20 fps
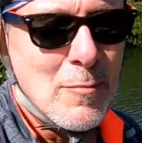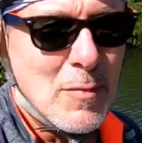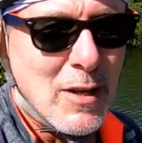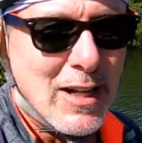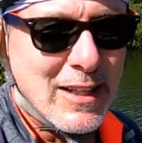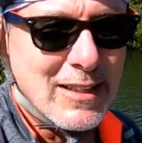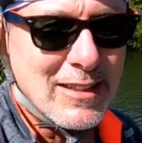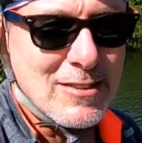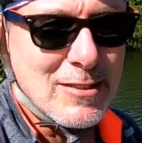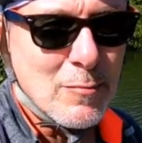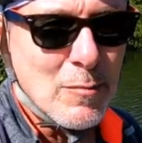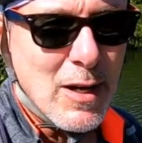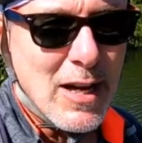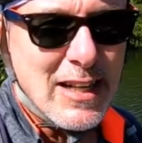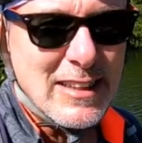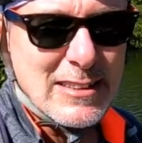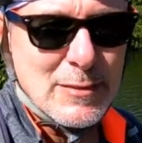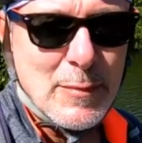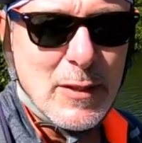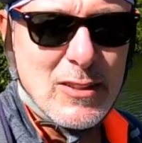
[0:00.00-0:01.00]
But I got some
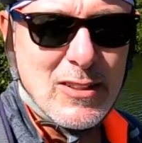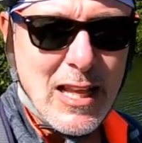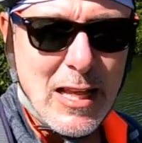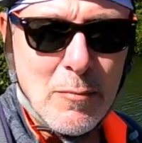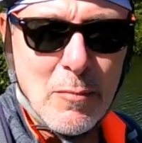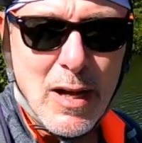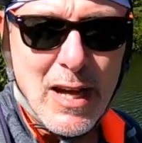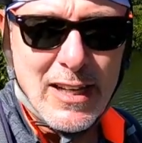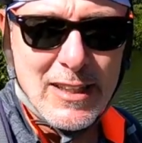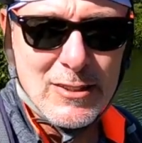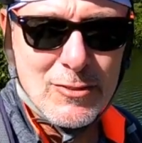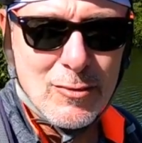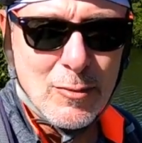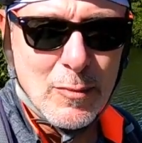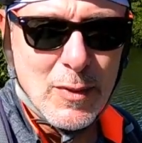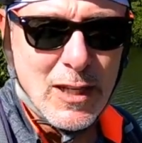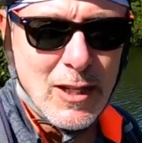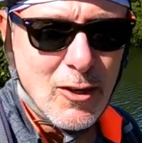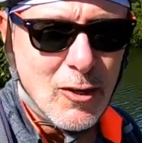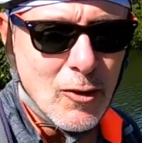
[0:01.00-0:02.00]
miles, about 10 miles from
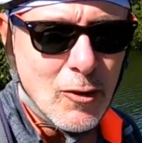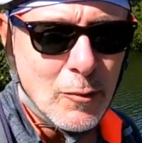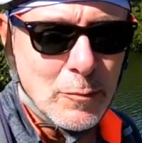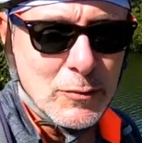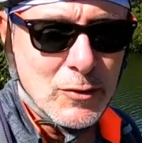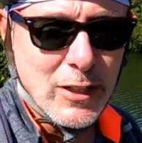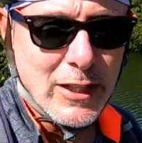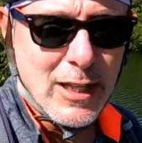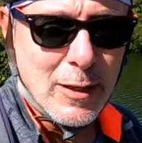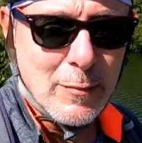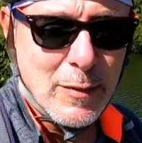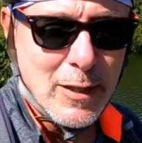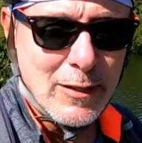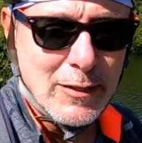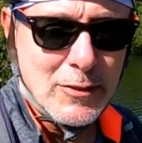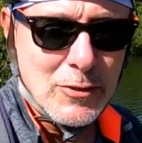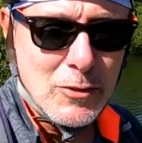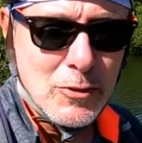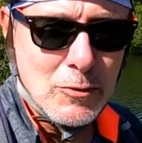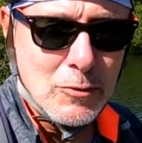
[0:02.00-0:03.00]
my home. So I got
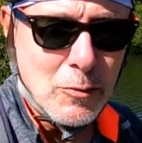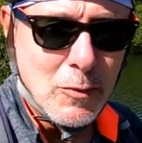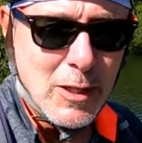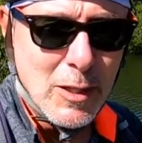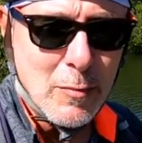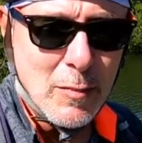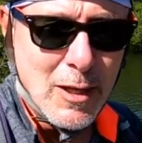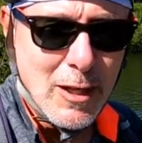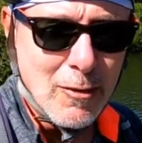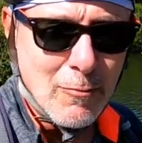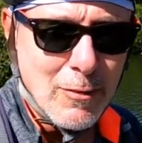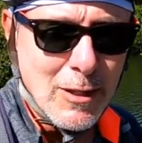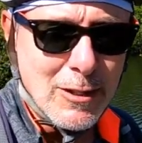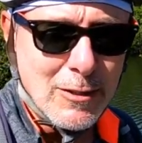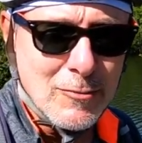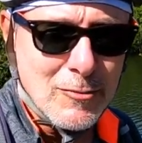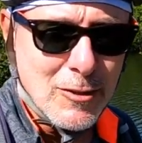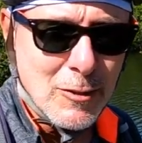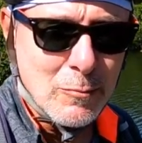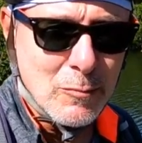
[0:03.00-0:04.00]
about a 20-mile
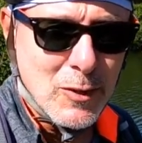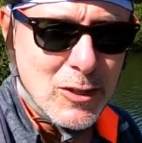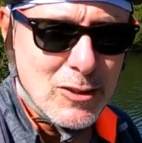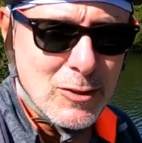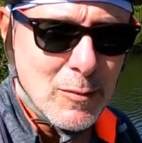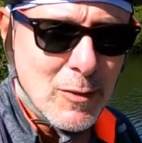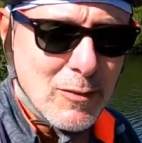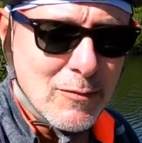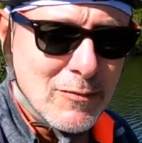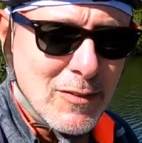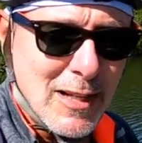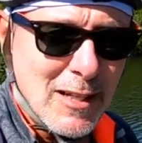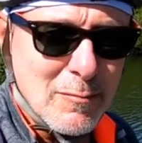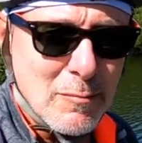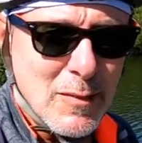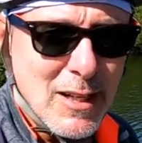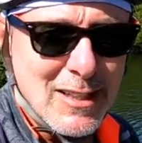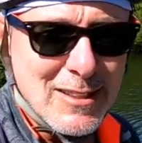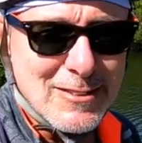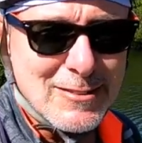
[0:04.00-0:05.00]
round trip plus about 5
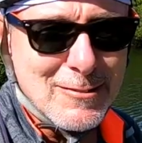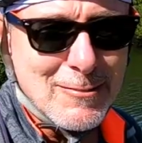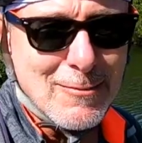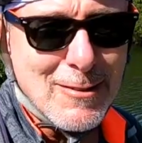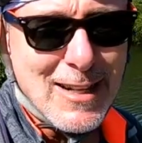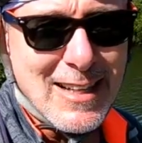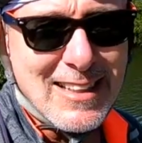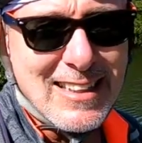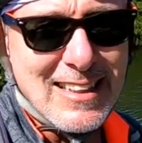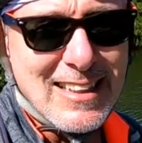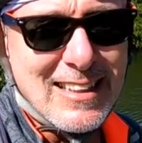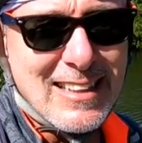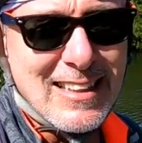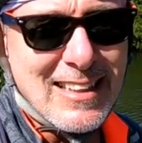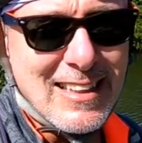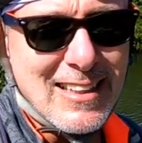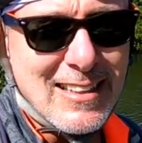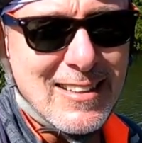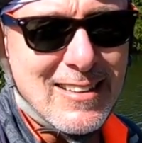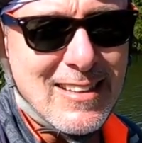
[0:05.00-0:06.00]
miles of riding in
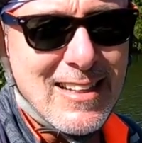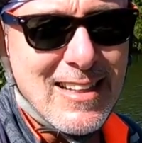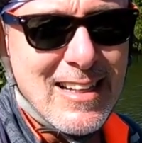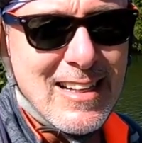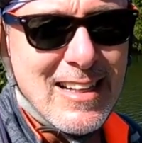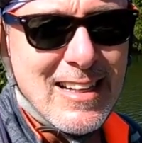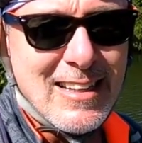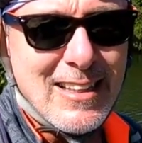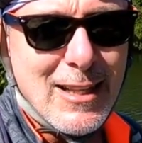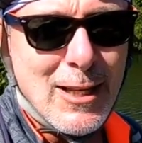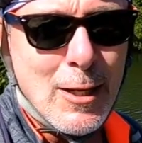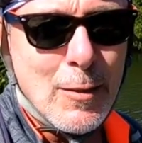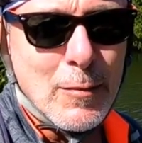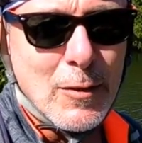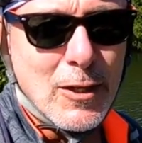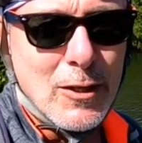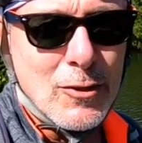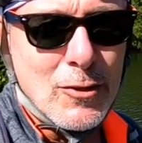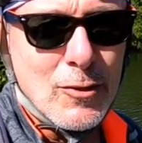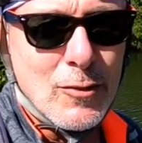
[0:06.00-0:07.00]
here that I'm
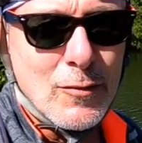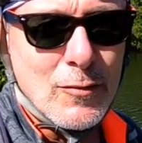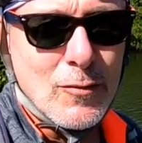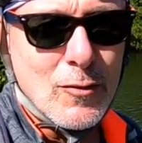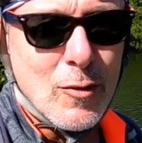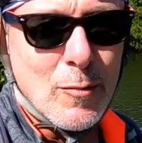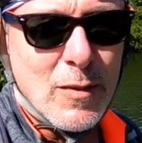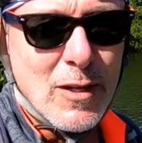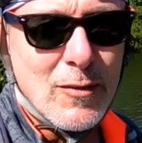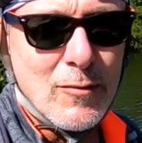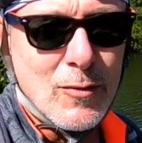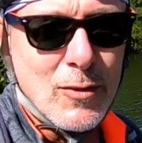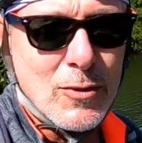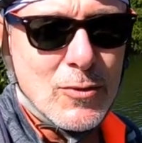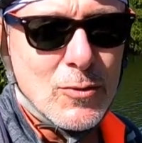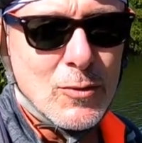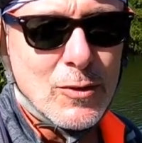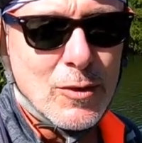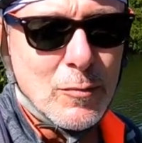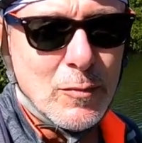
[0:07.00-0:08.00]
going to do for my
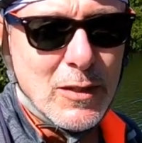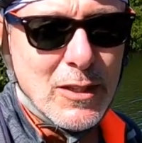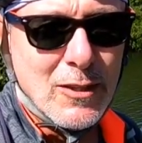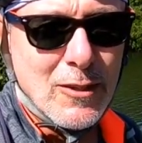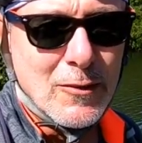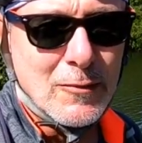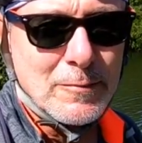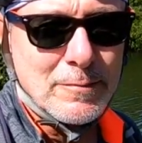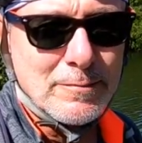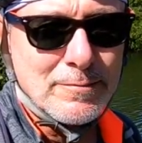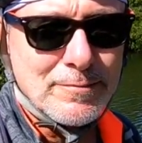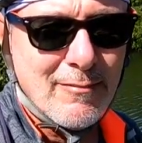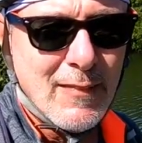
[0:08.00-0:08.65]
virtual Camino.